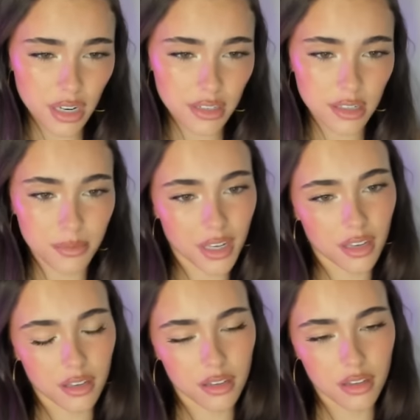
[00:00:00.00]
And to
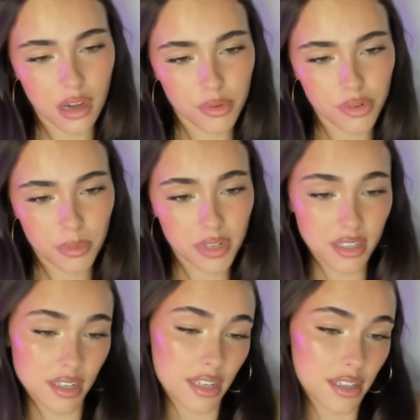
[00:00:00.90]
me, that was
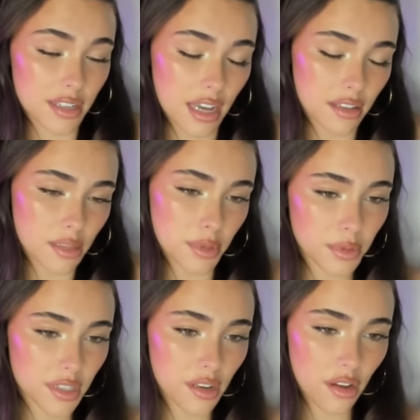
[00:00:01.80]
represented in the silence
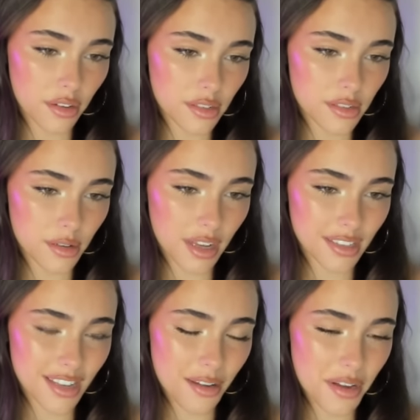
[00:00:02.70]
between songs. So
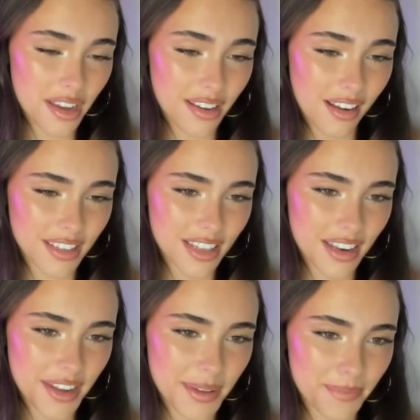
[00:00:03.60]
that's how I got to
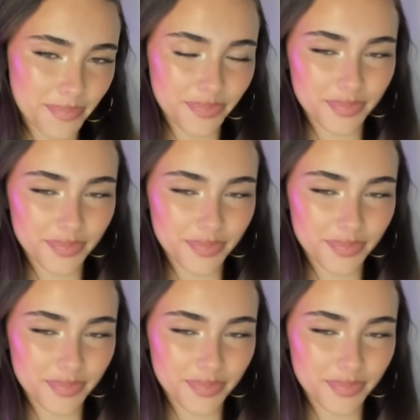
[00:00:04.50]
that name.